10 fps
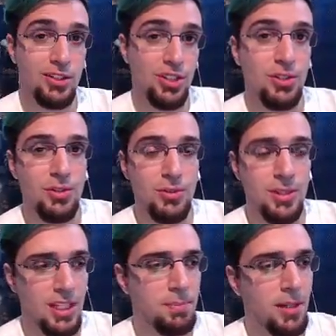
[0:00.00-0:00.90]
two
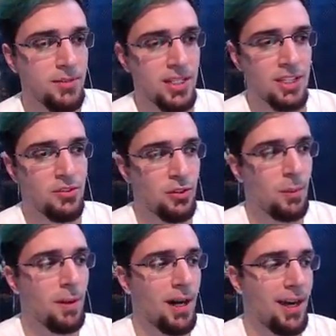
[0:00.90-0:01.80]
debuffs. That's
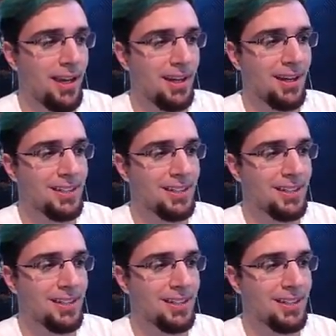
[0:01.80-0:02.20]
from my uh,